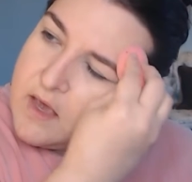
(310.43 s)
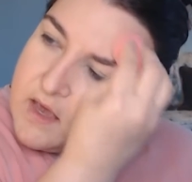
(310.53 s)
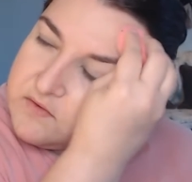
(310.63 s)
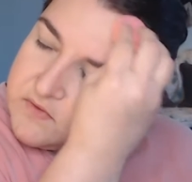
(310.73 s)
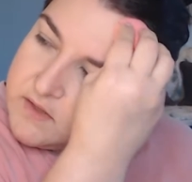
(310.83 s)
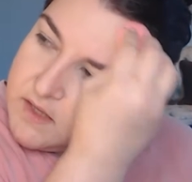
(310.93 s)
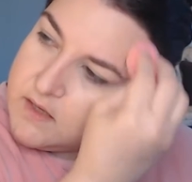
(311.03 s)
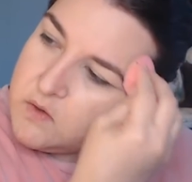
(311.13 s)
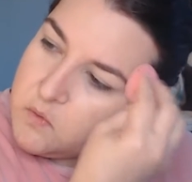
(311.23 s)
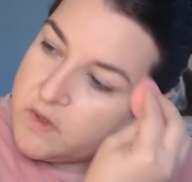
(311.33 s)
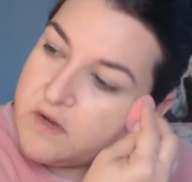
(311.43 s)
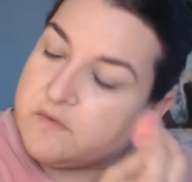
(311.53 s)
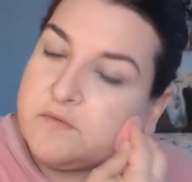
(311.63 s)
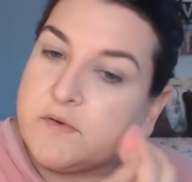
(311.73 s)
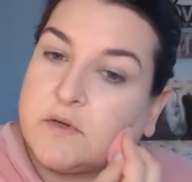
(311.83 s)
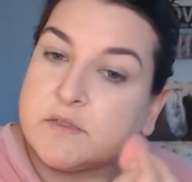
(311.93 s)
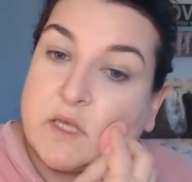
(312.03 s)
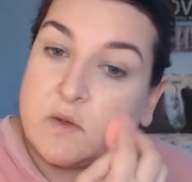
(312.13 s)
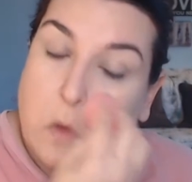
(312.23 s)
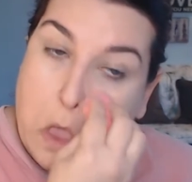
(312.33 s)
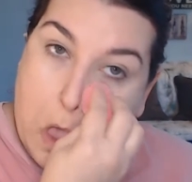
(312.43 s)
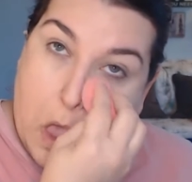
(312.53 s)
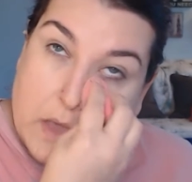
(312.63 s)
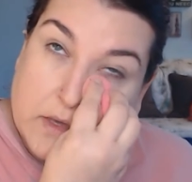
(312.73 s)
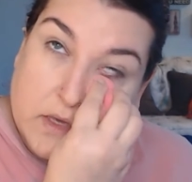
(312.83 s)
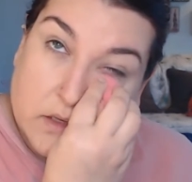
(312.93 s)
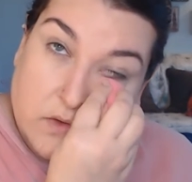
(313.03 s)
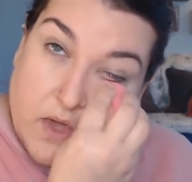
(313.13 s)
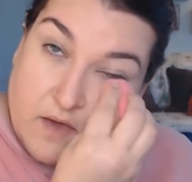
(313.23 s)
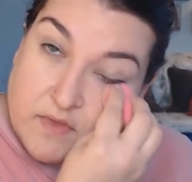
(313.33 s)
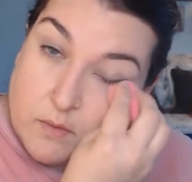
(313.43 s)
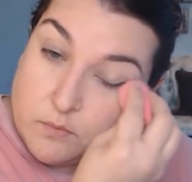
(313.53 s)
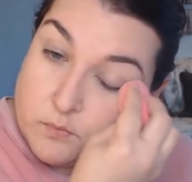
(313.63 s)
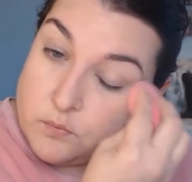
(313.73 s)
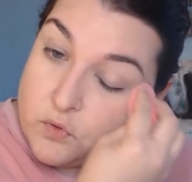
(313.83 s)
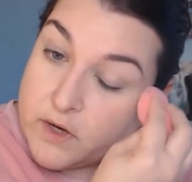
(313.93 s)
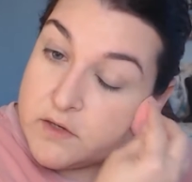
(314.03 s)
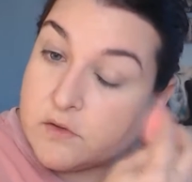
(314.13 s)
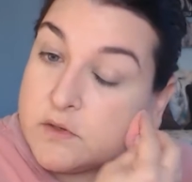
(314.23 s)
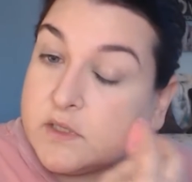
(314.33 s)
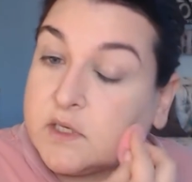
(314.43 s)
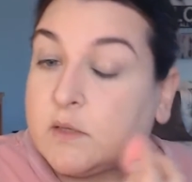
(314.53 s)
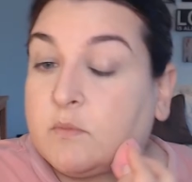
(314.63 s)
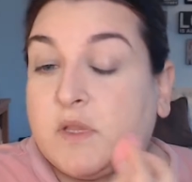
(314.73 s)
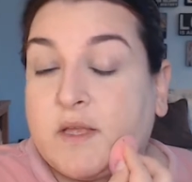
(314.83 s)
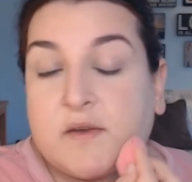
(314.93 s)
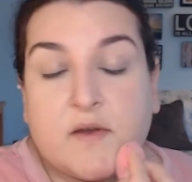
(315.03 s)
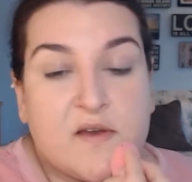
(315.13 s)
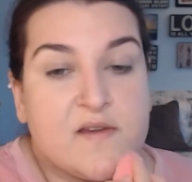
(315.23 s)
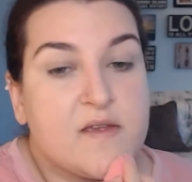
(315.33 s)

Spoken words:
feel like when I first, like, you have that brand new clean blender,